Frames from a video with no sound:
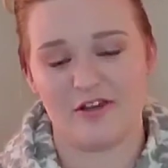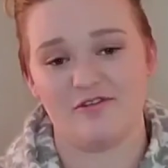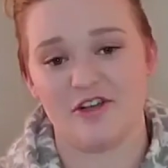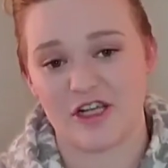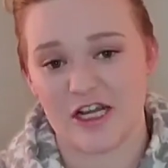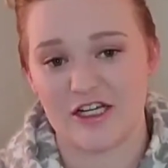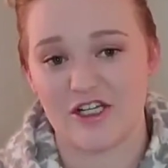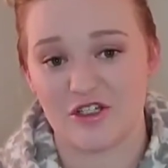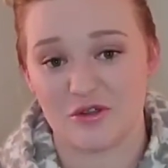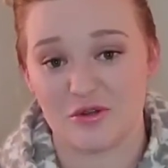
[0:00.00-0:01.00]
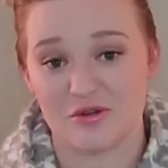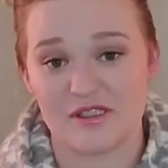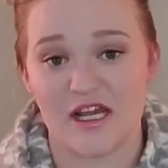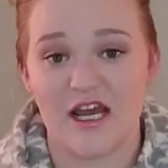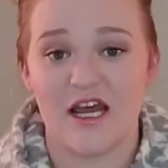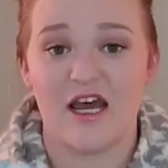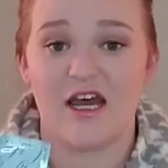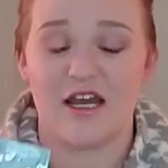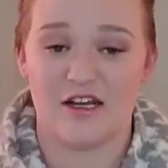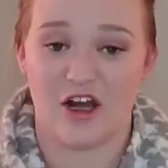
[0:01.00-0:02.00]
you're gonna use
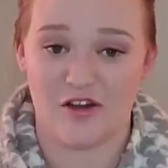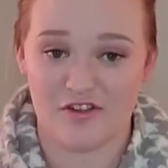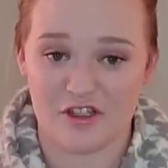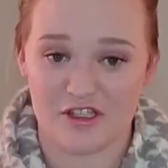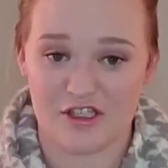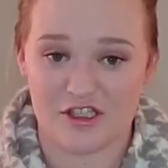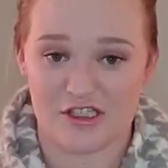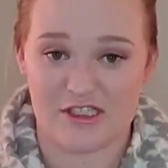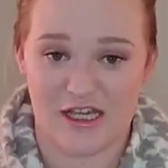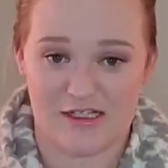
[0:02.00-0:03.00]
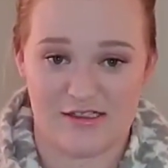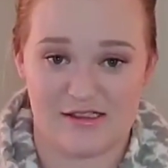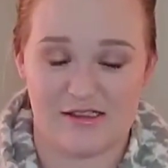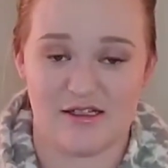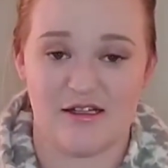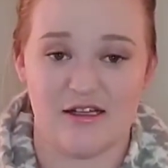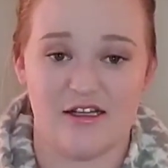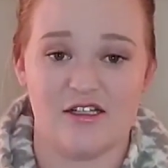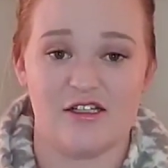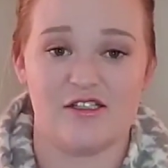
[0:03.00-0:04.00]
an ovulation test
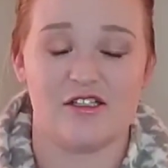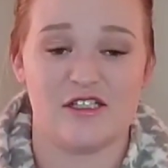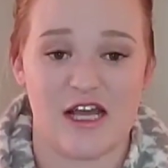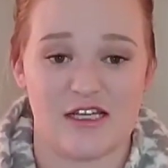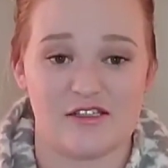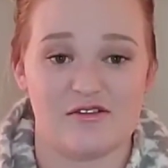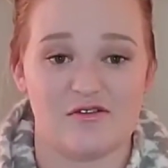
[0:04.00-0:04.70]
to test